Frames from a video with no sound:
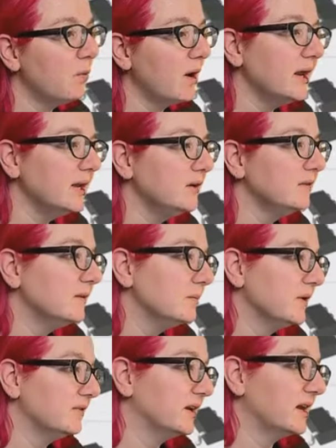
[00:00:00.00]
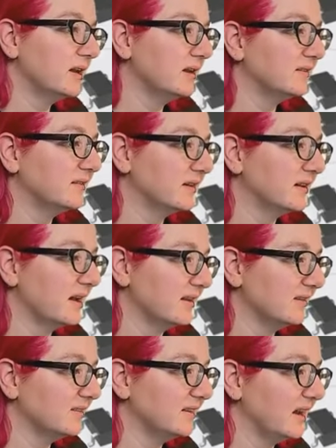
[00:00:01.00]
one I use the most, again, it's like kind of
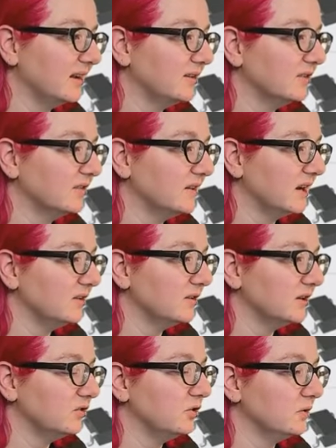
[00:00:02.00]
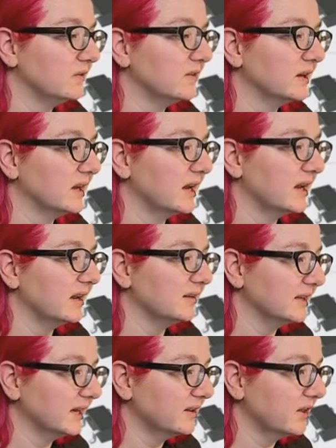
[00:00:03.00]
the standard, standard issue is like, again, I
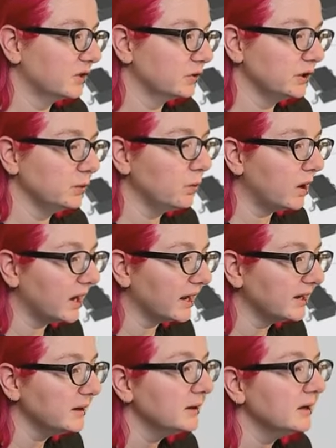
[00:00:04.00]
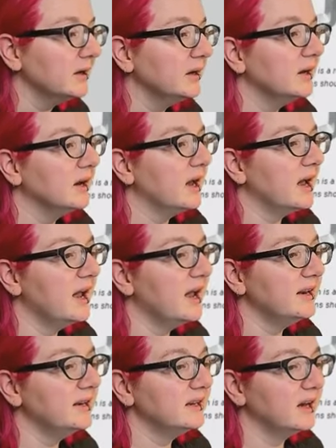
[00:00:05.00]
like the 31
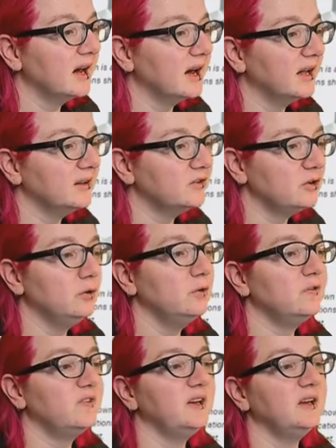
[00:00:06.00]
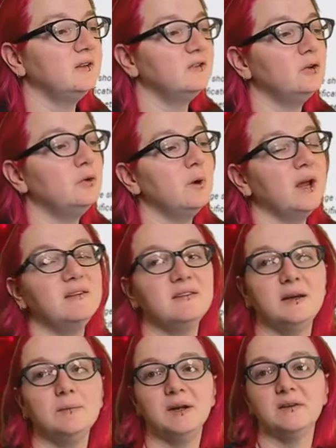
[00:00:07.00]
and uh, 2C, 2
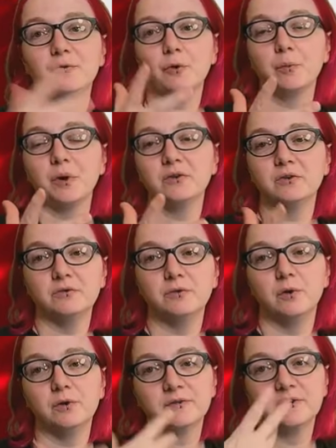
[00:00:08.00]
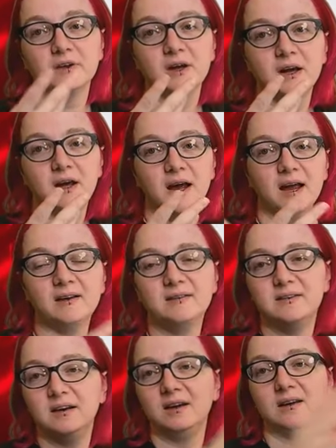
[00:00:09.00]
AC means 4.2 volts.
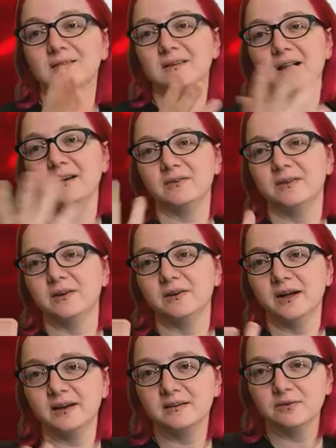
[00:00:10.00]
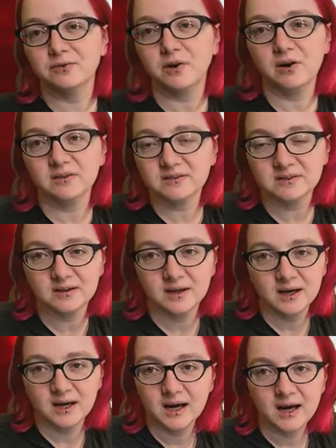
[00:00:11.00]
AC is kind of our like default
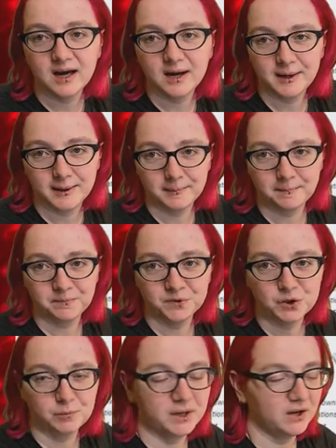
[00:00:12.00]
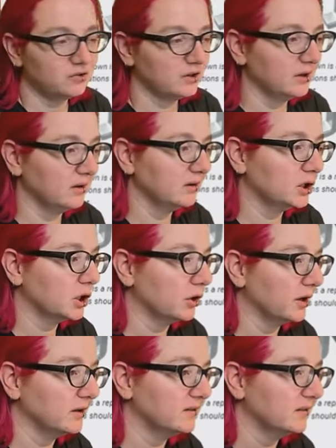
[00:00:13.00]
um, termination
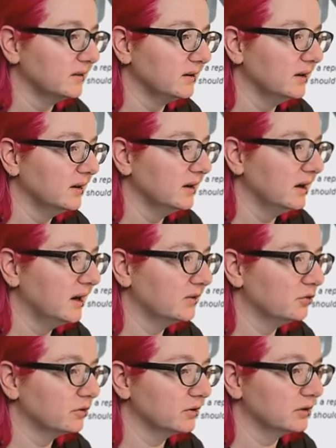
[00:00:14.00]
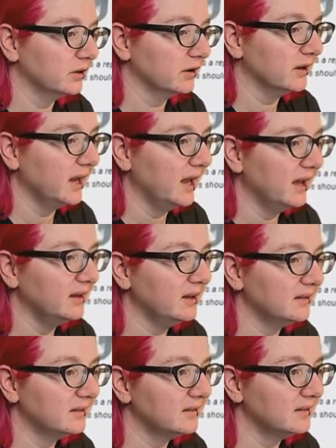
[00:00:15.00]
current, uh, trickle current. And
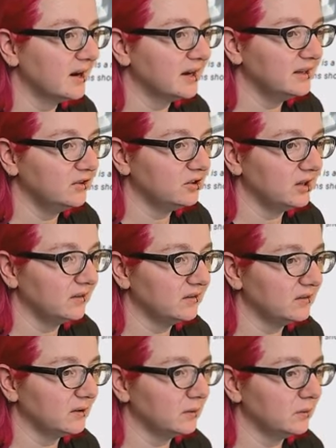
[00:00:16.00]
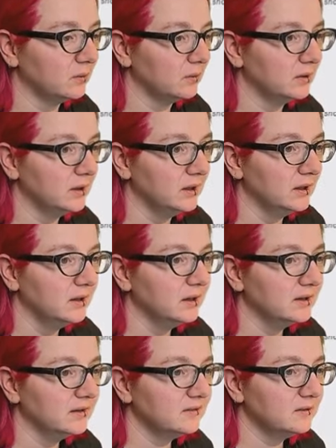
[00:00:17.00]
it's in stock in DigiKeys. So
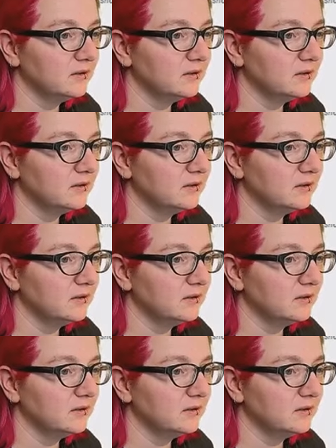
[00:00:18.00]
let's